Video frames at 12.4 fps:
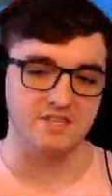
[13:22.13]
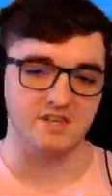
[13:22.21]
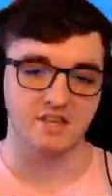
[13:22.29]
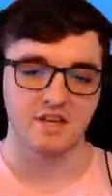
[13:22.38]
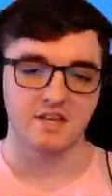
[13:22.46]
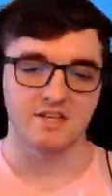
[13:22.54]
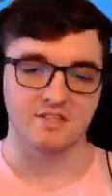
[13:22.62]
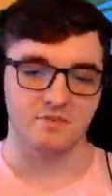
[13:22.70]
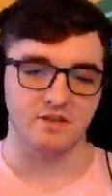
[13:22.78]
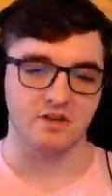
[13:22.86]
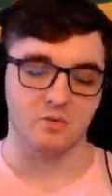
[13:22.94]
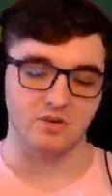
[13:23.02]
it. This
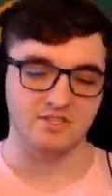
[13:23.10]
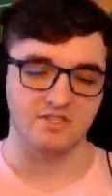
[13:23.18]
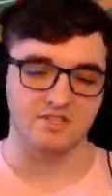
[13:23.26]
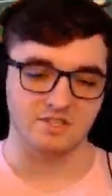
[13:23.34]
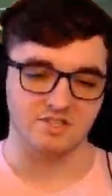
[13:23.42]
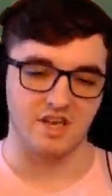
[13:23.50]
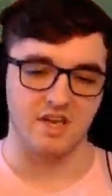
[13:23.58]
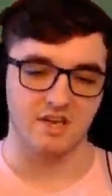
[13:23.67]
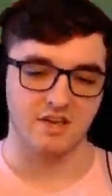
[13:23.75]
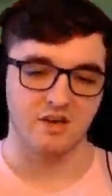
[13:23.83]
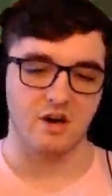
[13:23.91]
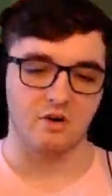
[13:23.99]
video wasn't to say,
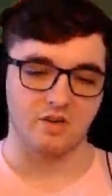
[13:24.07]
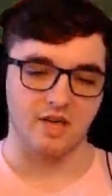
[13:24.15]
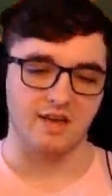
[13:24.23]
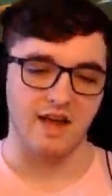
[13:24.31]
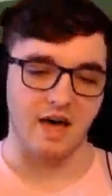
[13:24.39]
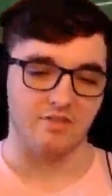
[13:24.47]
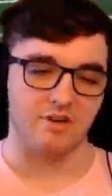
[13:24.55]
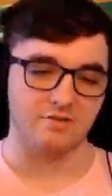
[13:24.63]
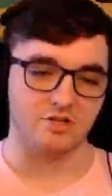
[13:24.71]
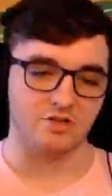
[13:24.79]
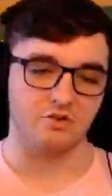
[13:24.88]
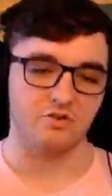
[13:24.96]
okay, now that I've
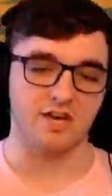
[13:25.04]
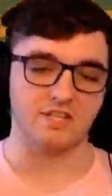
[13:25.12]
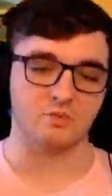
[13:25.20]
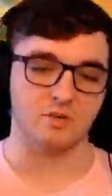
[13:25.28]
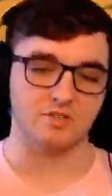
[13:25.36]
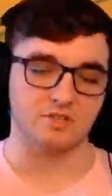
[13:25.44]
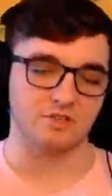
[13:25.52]
shown you guys what to